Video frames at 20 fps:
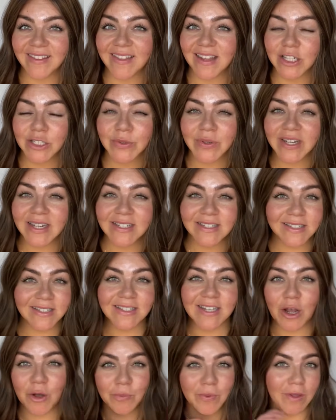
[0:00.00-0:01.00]
That's what I just
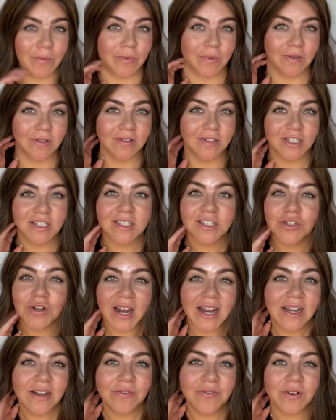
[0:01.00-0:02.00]
tell people. Just
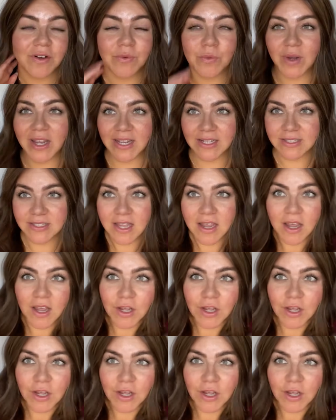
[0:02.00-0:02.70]
try different ways.